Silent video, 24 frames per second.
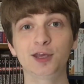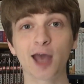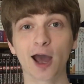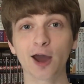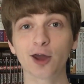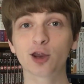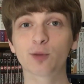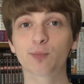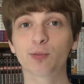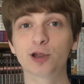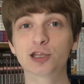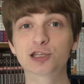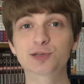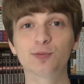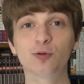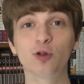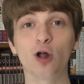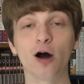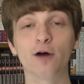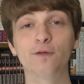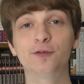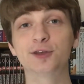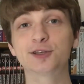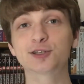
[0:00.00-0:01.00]
guiding
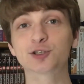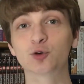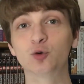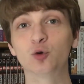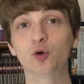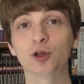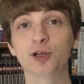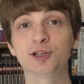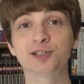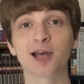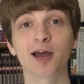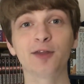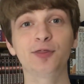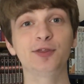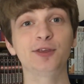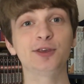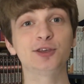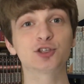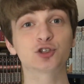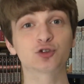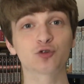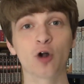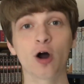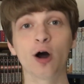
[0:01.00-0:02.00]
principle of this school is that the
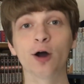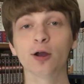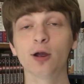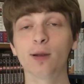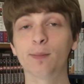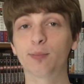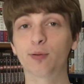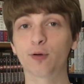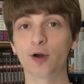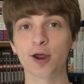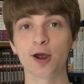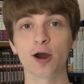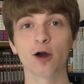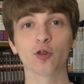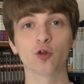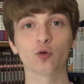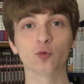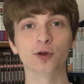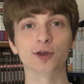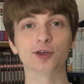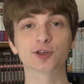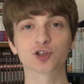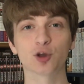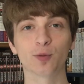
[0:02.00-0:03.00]
strong prey on the
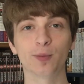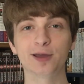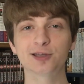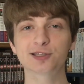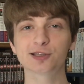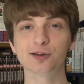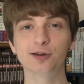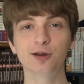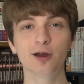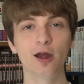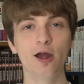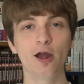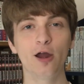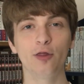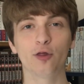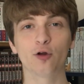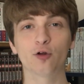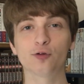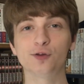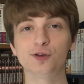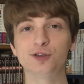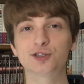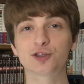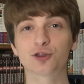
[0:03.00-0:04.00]
weak. So basically, there
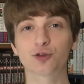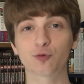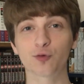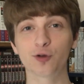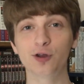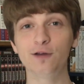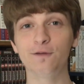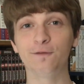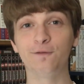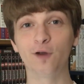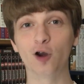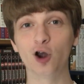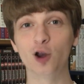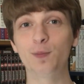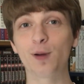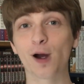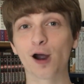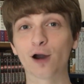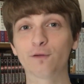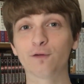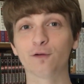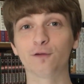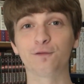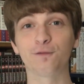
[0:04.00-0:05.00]
are these 3 very
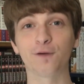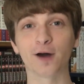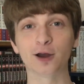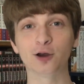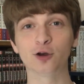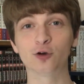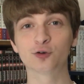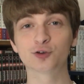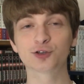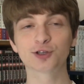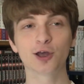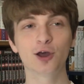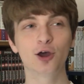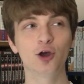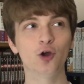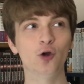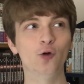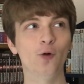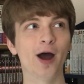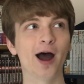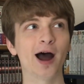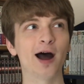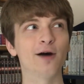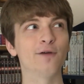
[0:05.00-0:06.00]
powerful fighters
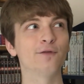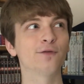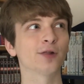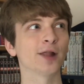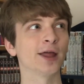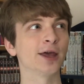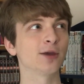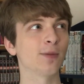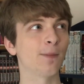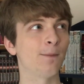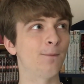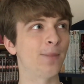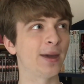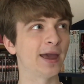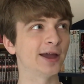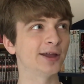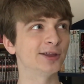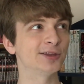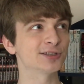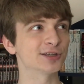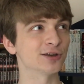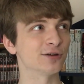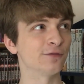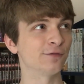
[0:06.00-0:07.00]
who have
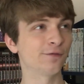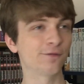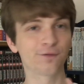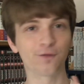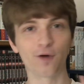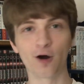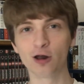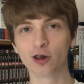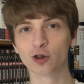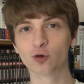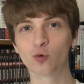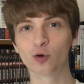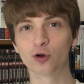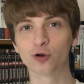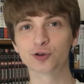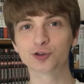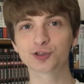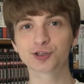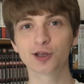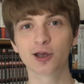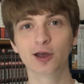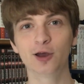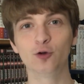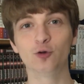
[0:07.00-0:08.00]
bands of
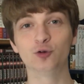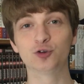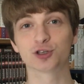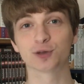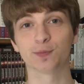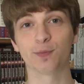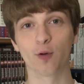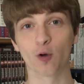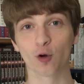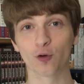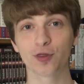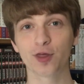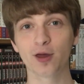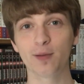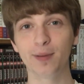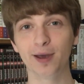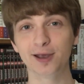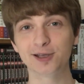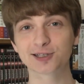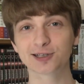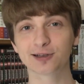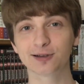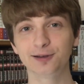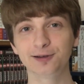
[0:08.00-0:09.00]
followers who support them
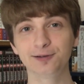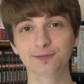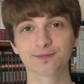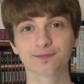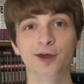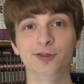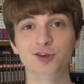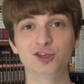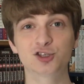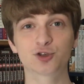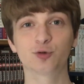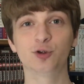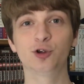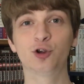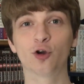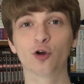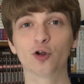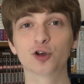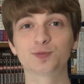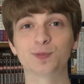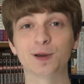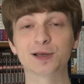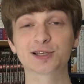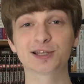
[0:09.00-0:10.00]
basically. And these 3
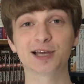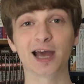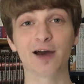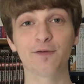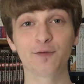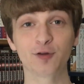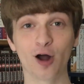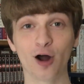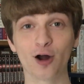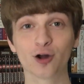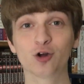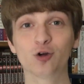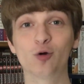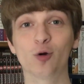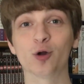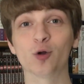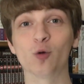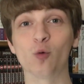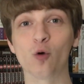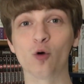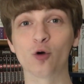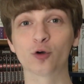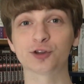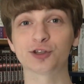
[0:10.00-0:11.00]
girls basically have an ongoing
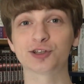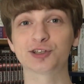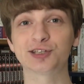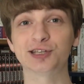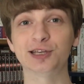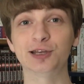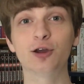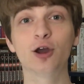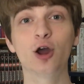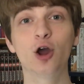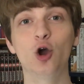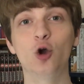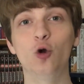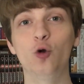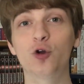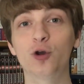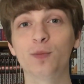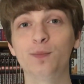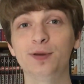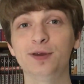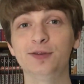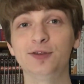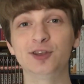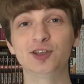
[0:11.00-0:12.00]
war to see who
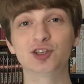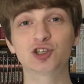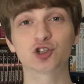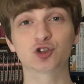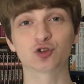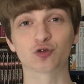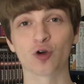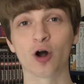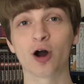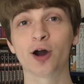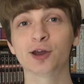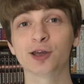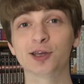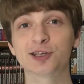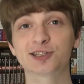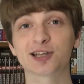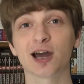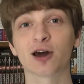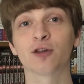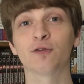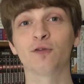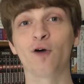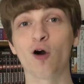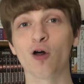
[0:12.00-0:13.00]
can be the strongest
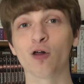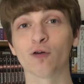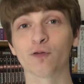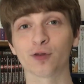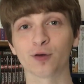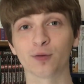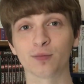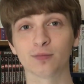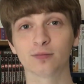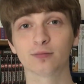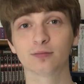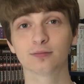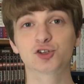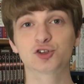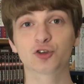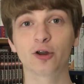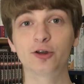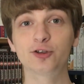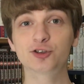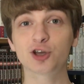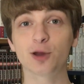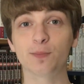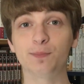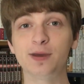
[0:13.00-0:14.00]
out of all of them. So there
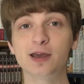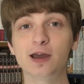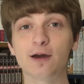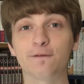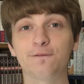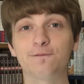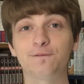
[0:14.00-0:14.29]
ends up being a